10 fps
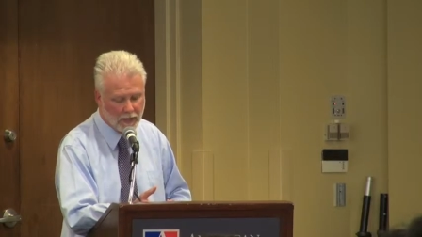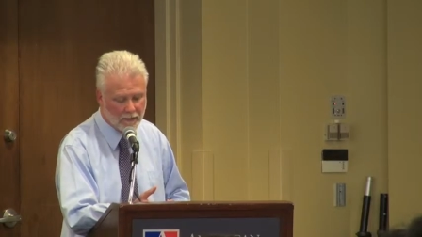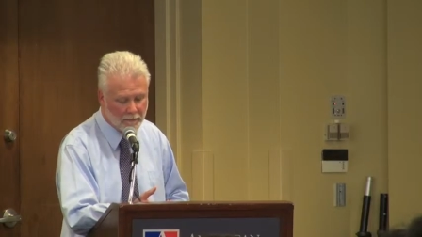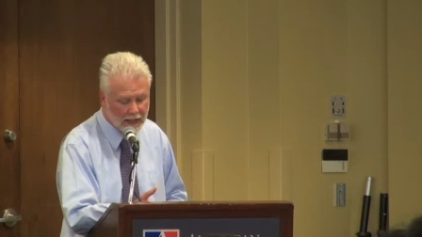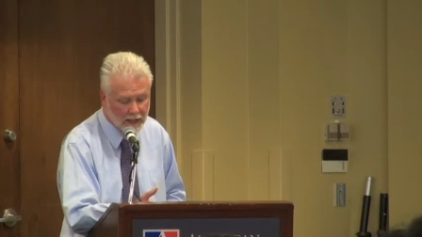
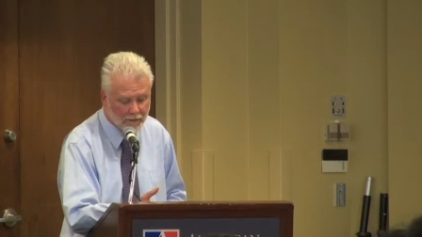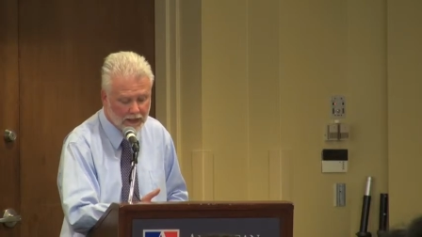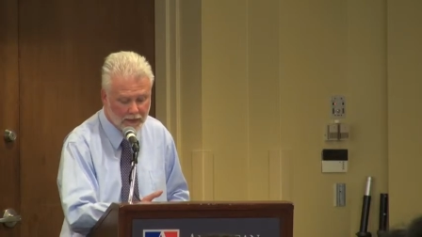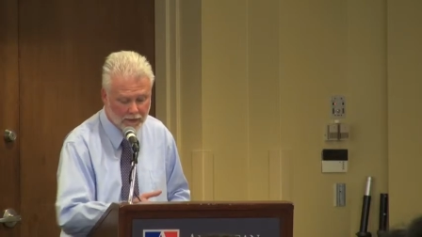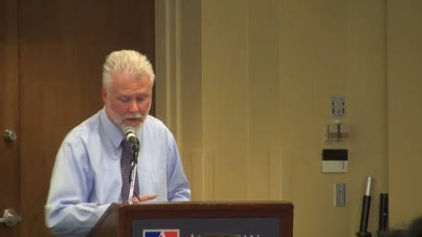And many of
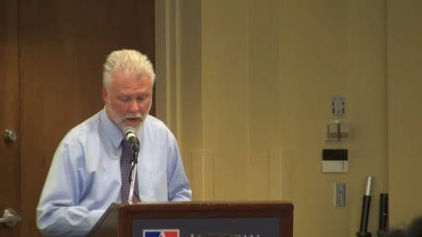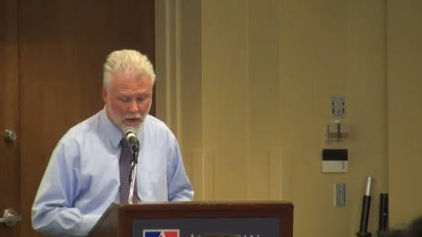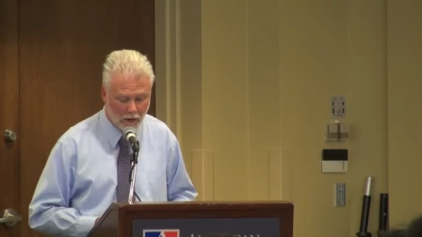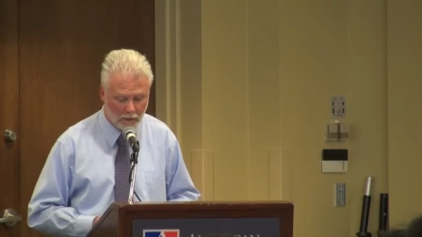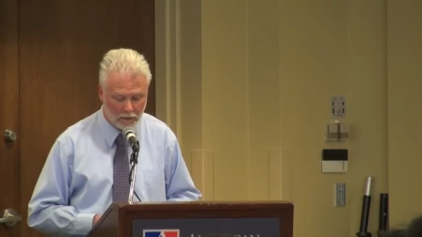these
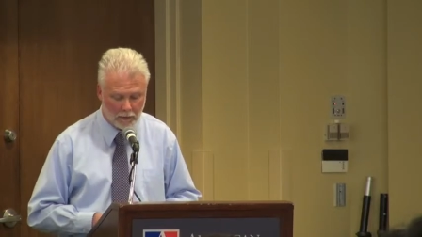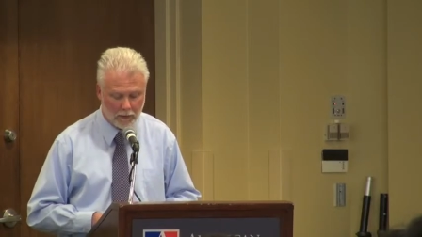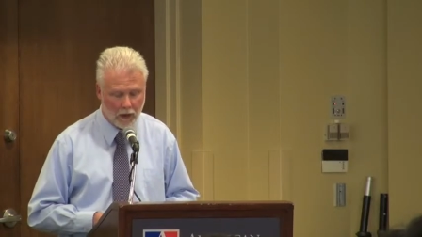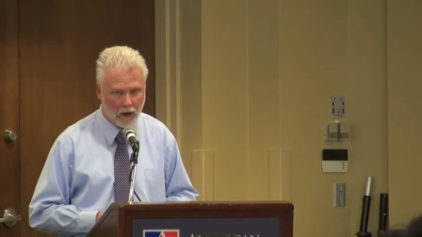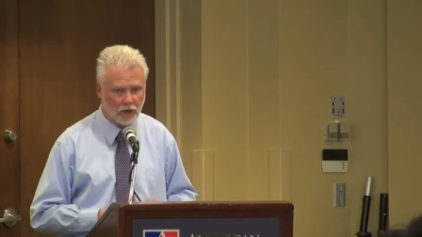are
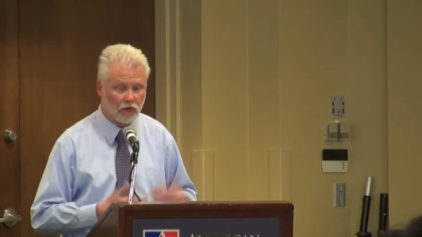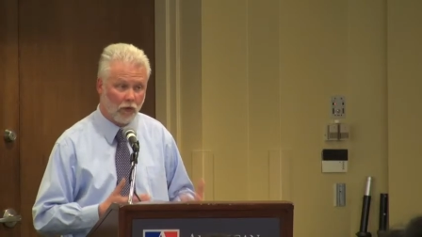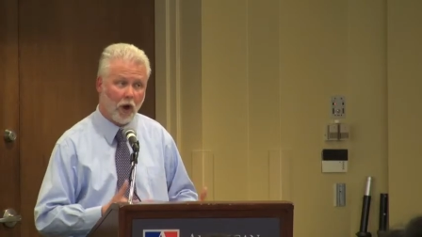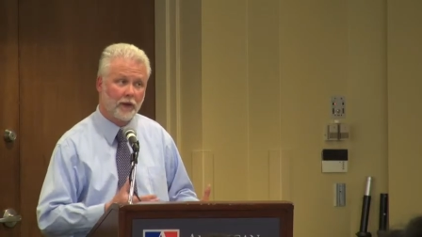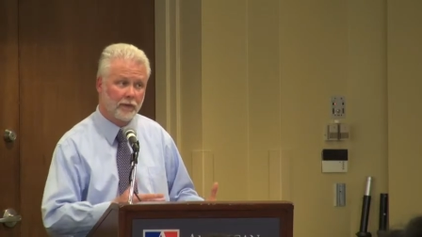are
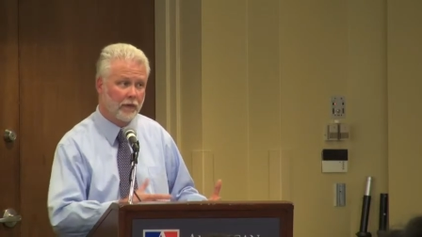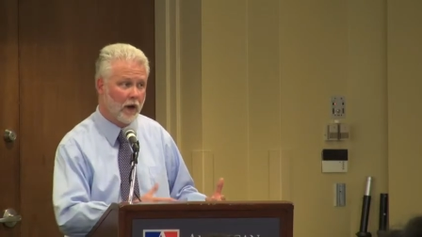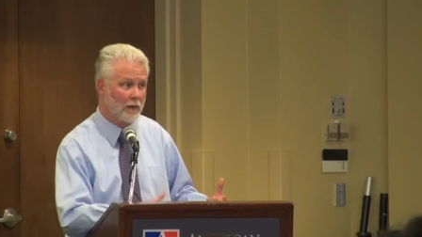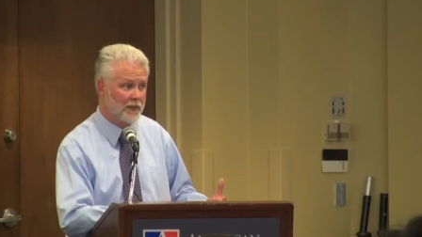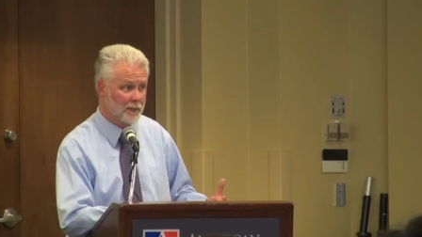drawn from